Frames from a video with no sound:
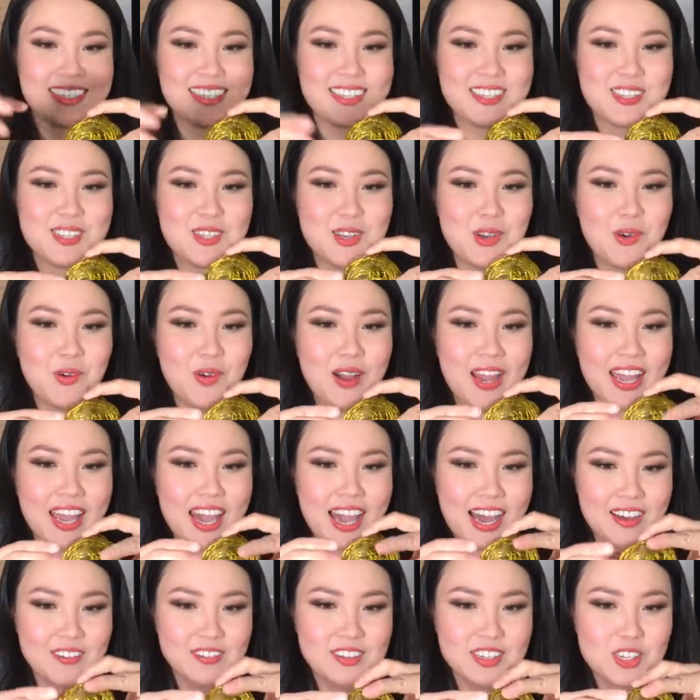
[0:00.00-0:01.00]
So I
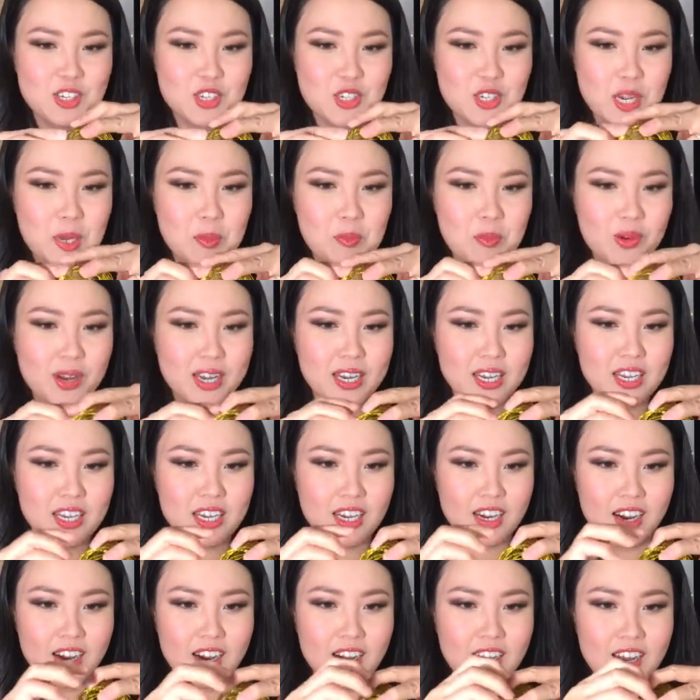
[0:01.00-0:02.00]
have this shape right
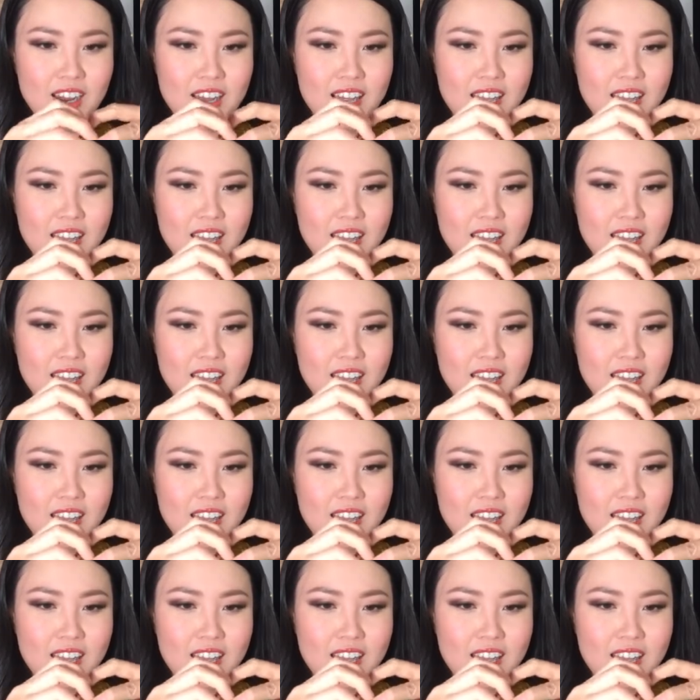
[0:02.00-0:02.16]
here,